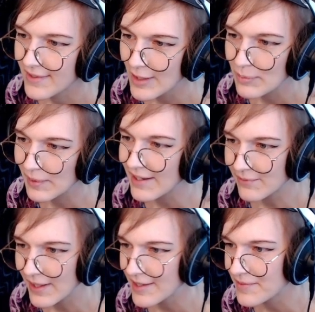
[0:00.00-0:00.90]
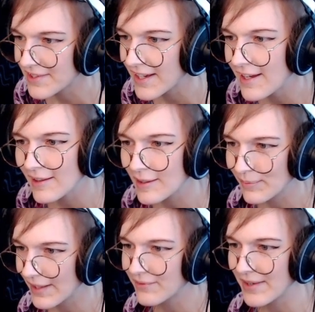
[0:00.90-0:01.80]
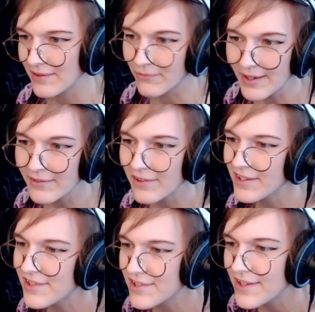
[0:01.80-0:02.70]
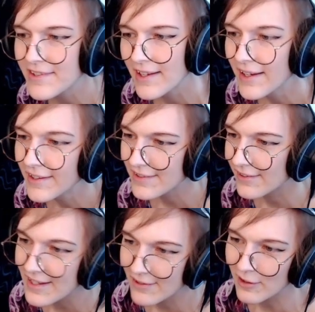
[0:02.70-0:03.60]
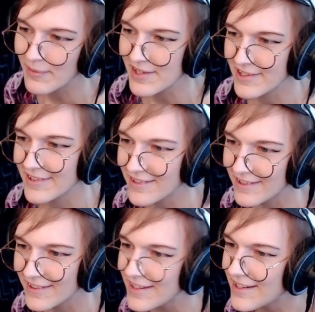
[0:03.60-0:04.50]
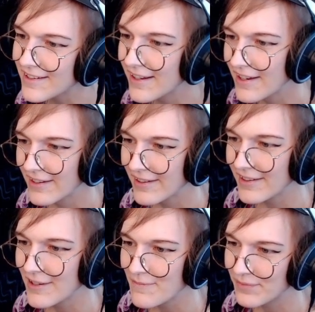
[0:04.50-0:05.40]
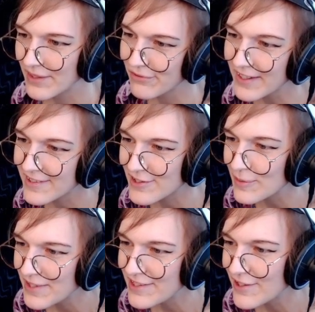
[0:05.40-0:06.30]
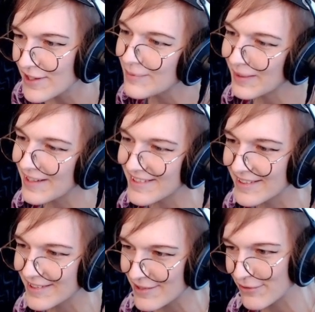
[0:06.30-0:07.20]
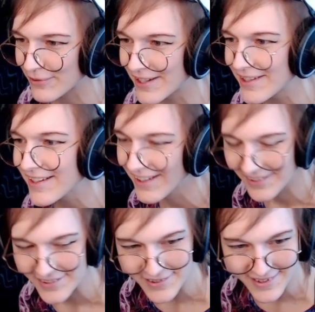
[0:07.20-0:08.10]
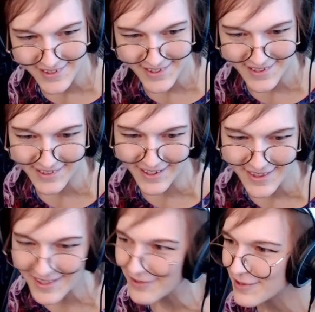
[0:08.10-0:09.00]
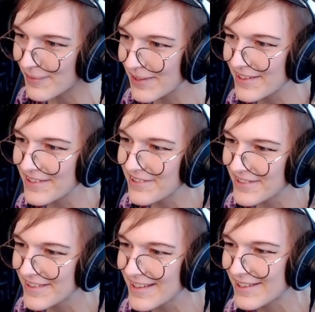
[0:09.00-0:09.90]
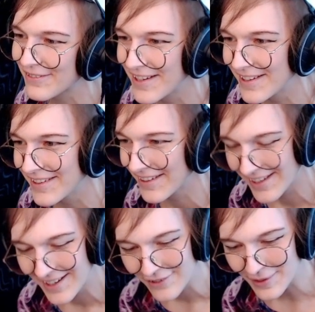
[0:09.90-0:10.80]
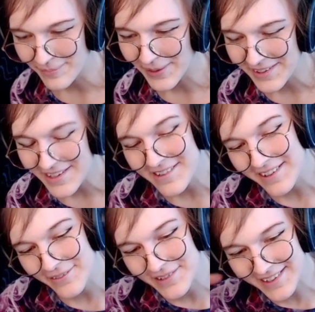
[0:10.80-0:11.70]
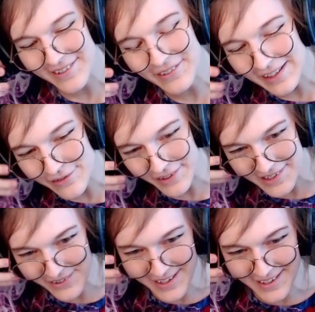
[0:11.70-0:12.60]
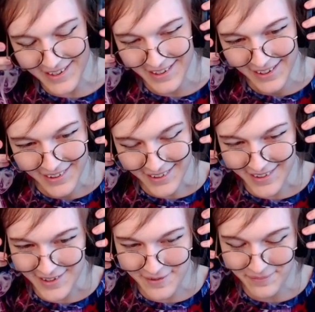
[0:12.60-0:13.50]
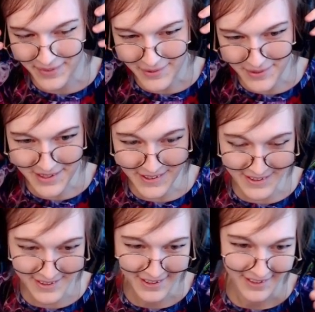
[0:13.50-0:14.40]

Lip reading: apply random scale, apply random Y rotation, delete all meshes in the scene, fix stupid Unity placing stuff wrong. So this is, I think it was Marco who did this one, where Marco was like really frustrated with